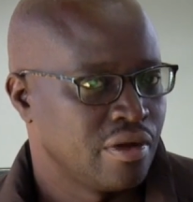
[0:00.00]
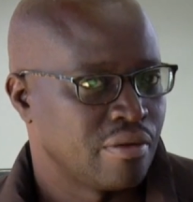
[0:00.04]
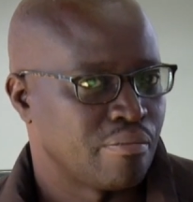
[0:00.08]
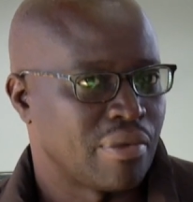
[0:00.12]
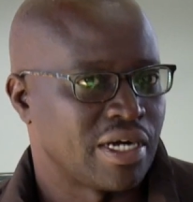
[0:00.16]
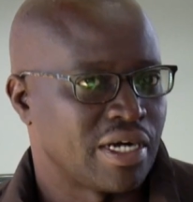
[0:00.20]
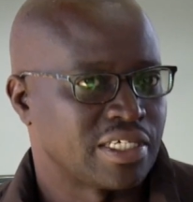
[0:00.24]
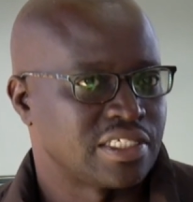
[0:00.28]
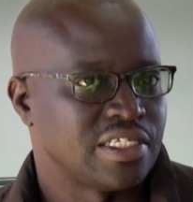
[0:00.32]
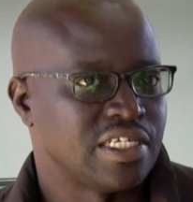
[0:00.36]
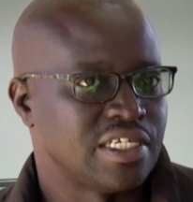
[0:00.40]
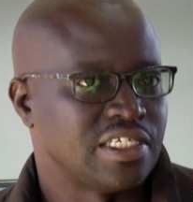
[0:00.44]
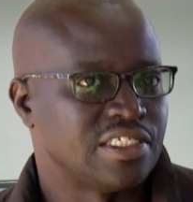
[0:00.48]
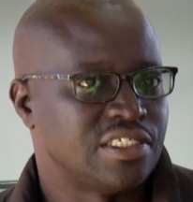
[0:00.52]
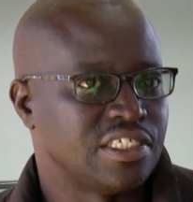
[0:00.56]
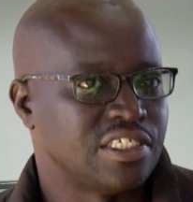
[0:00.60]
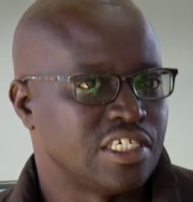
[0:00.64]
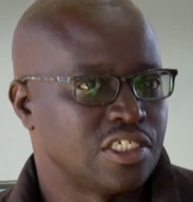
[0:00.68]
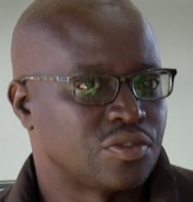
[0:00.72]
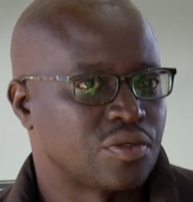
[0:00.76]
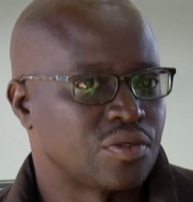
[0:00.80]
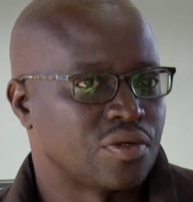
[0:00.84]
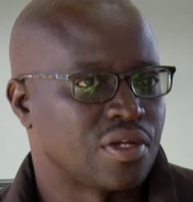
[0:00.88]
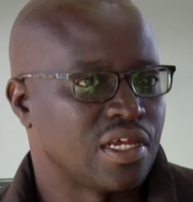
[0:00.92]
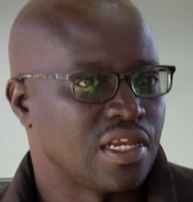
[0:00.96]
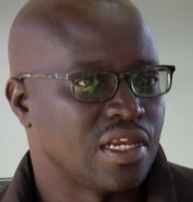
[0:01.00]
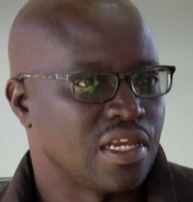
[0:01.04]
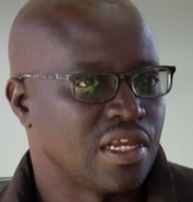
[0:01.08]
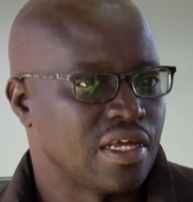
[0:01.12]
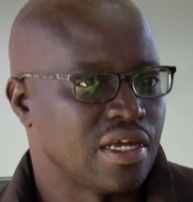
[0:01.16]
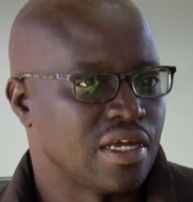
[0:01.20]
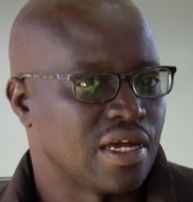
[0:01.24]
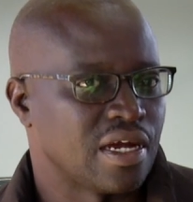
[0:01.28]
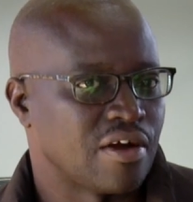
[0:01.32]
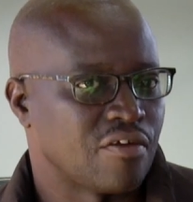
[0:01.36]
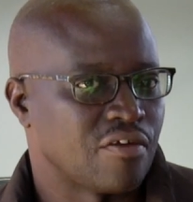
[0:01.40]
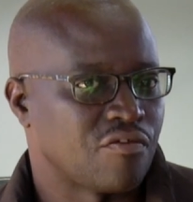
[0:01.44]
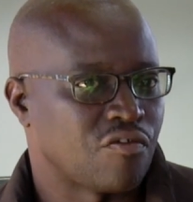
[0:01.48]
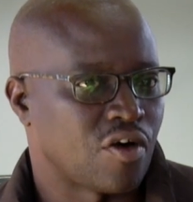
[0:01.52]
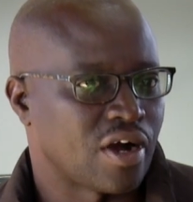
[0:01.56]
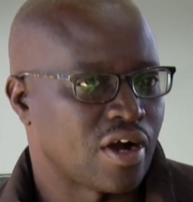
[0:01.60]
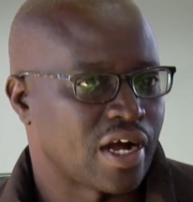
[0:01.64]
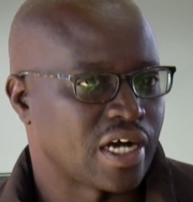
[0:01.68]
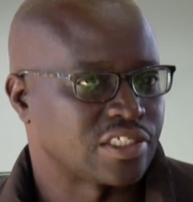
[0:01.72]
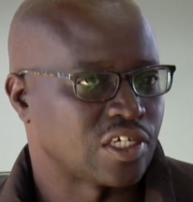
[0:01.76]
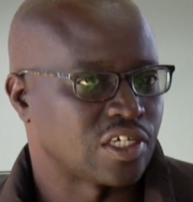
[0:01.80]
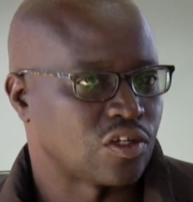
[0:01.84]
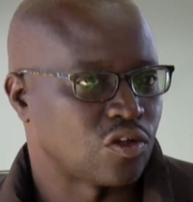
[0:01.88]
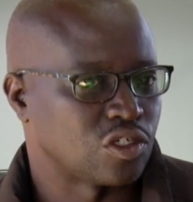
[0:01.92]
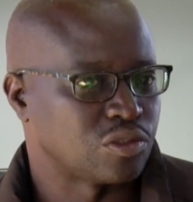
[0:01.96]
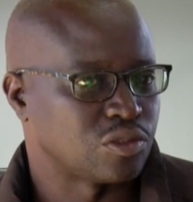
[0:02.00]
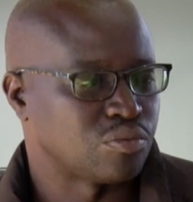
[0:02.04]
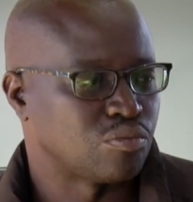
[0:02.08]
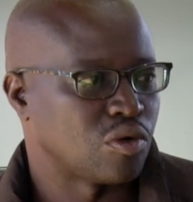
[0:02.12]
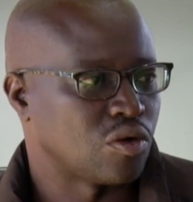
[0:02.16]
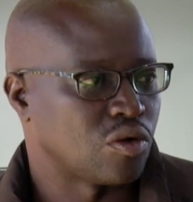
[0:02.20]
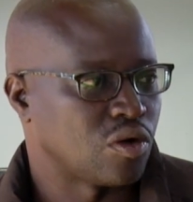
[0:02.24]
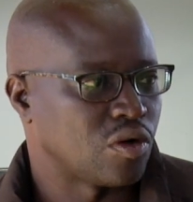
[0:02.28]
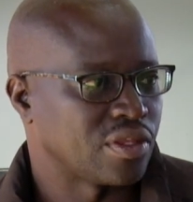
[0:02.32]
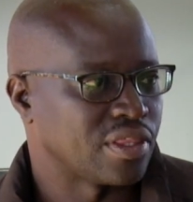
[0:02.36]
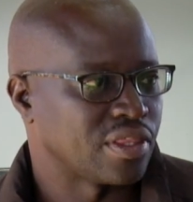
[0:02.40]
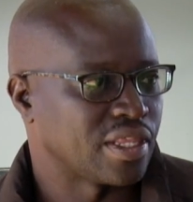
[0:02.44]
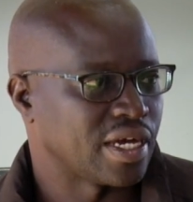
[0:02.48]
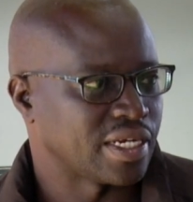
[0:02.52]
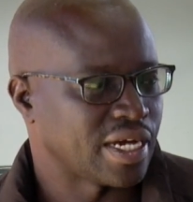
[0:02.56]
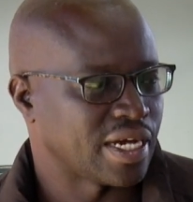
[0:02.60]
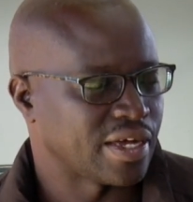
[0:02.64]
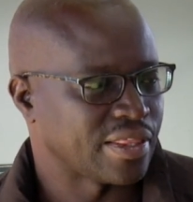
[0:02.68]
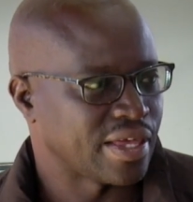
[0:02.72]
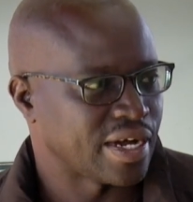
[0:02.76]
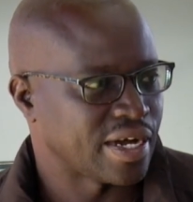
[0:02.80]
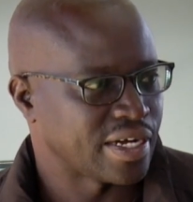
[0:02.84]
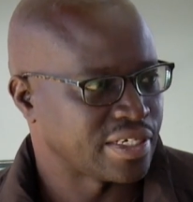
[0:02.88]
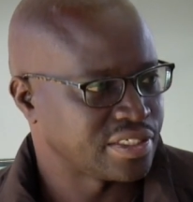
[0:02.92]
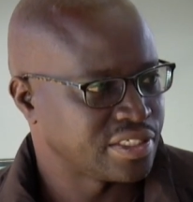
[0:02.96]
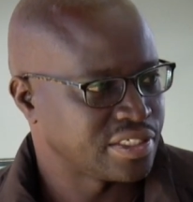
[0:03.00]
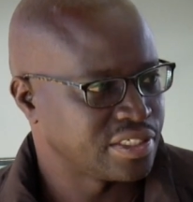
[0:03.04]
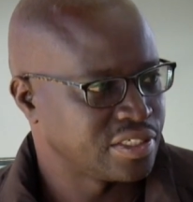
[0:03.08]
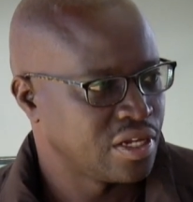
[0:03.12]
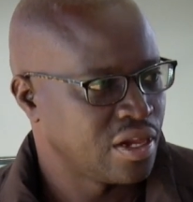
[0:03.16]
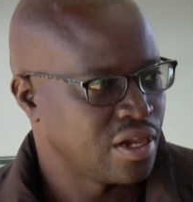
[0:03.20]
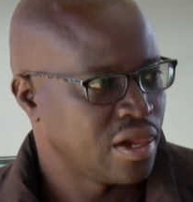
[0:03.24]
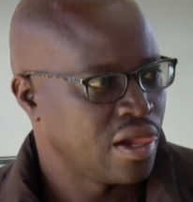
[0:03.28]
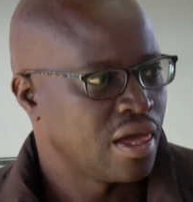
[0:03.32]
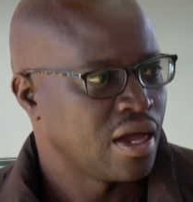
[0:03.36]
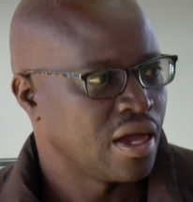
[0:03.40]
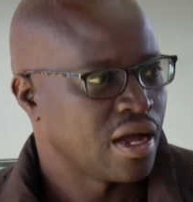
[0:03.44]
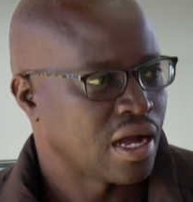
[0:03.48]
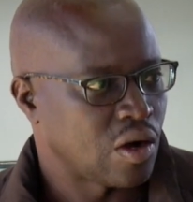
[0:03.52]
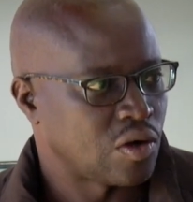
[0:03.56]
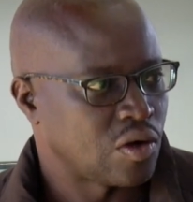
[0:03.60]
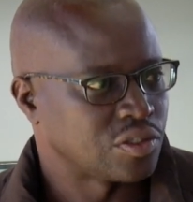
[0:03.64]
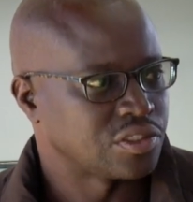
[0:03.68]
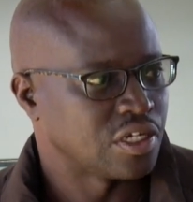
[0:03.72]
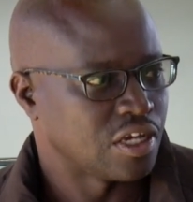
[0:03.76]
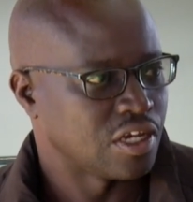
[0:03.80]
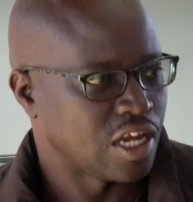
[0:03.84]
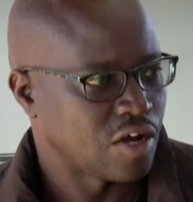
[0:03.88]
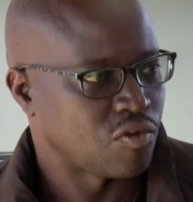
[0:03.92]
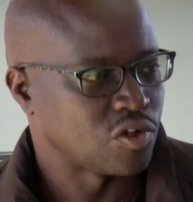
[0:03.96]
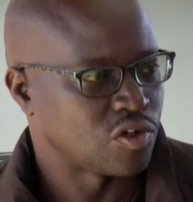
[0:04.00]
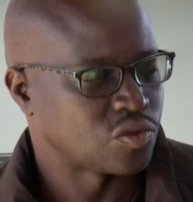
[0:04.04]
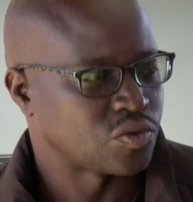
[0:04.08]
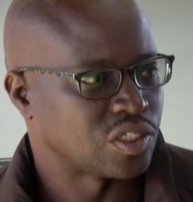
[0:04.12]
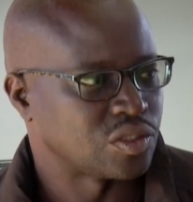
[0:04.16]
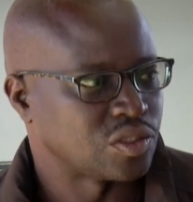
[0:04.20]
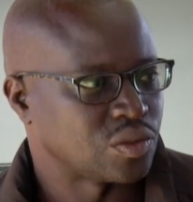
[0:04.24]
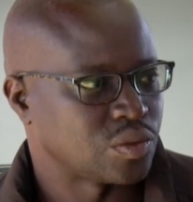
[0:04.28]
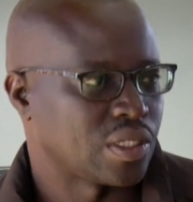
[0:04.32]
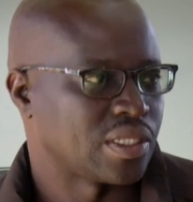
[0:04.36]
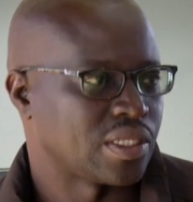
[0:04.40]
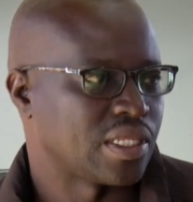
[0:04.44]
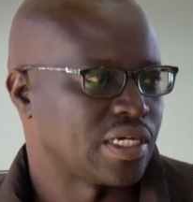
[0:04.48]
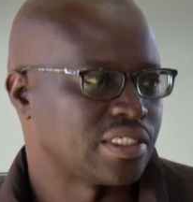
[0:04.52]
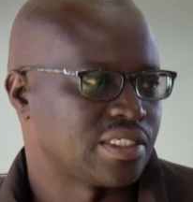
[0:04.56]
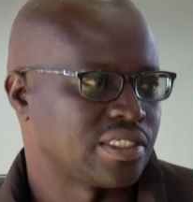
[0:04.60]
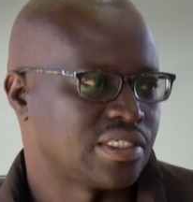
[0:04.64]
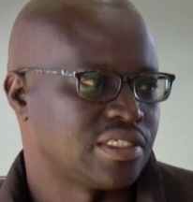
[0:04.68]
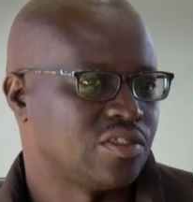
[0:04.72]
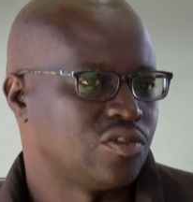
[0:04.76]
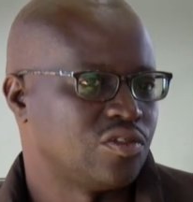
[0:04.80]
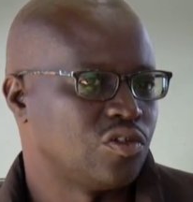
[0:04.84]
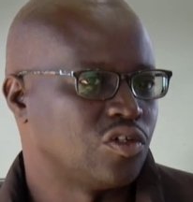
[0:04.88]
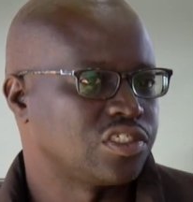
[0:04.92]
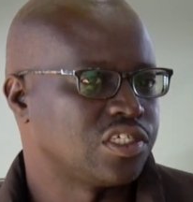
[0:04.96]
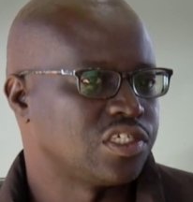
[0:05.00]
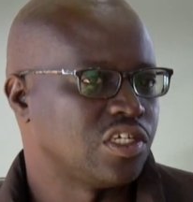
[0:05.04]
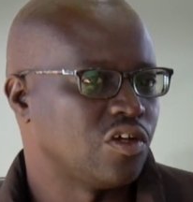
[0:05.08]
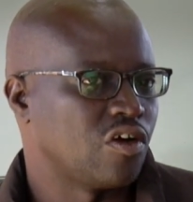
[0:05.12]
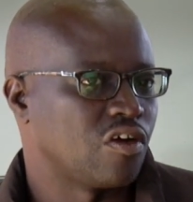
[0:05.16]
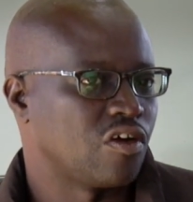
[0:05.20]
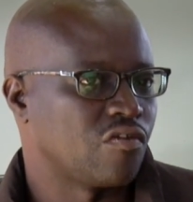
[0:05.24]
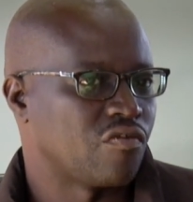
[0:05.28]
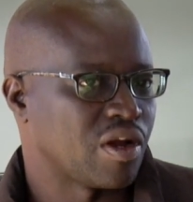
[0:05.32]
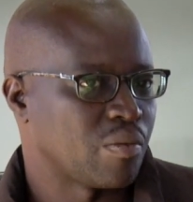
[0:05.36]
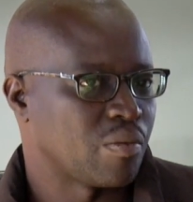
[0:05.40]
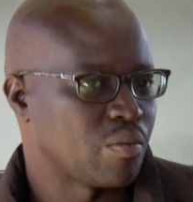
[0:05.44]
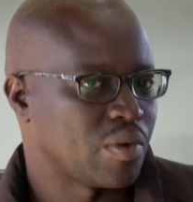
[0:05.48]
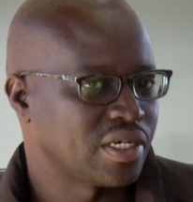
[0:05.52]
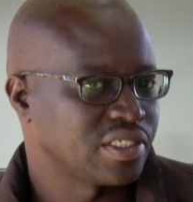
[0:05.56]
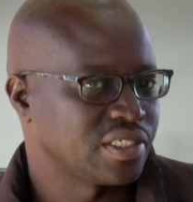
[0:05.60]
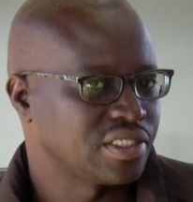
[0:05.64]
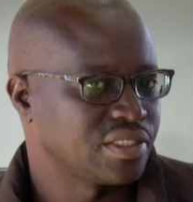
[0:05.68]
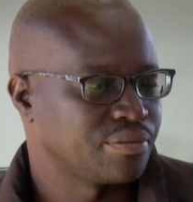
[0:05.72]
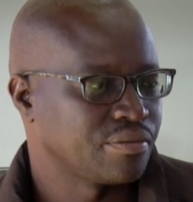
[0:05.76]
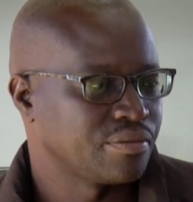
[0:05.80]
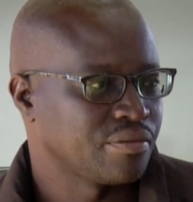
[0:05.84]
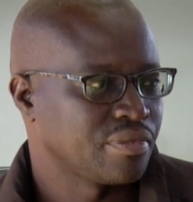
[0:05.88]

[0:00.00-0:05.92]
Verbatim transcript: But there's need to really focus a lot more on that at that county level to ensure that those legal frameworks